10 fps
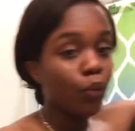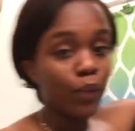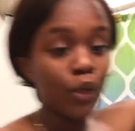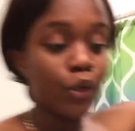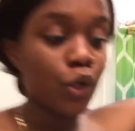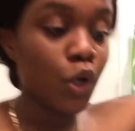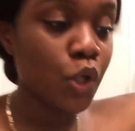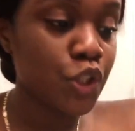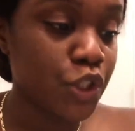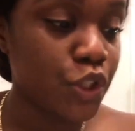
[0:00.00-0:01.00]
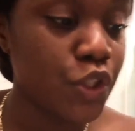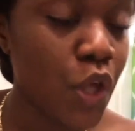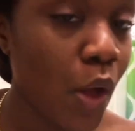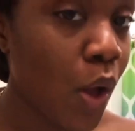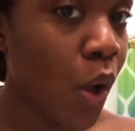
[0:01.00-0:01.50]
But we're gonna just
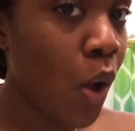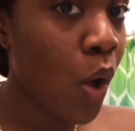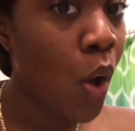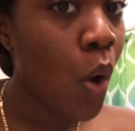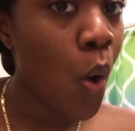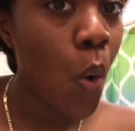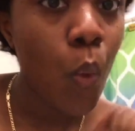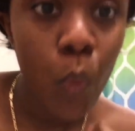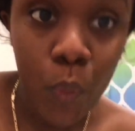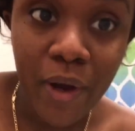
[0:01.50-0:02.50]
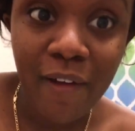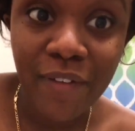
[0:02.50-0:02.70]
wet our